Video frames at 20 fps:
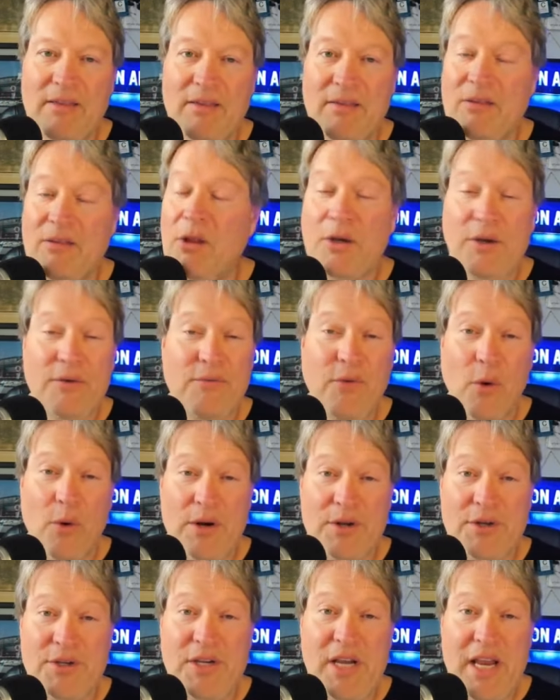looking forward
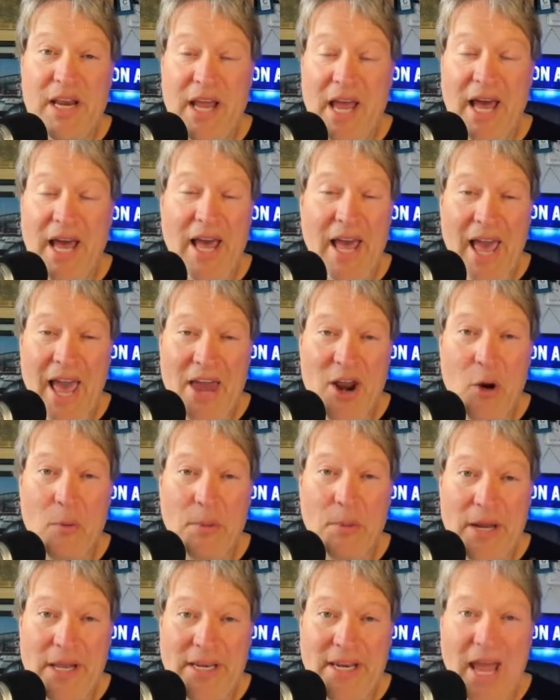to seeing you at
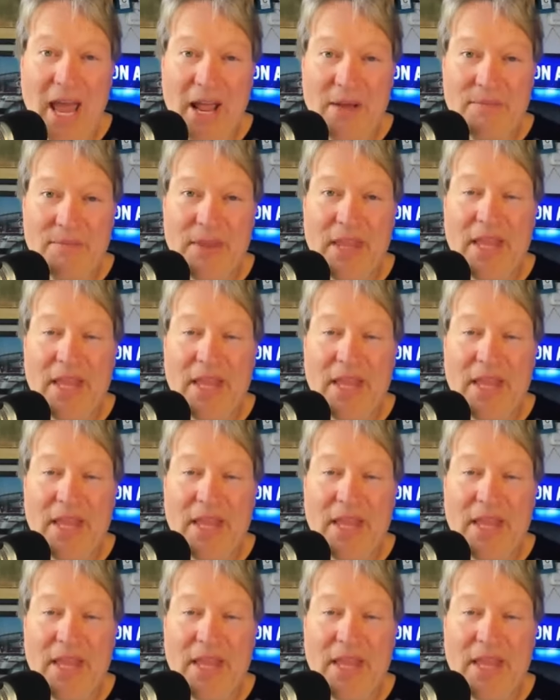opening day.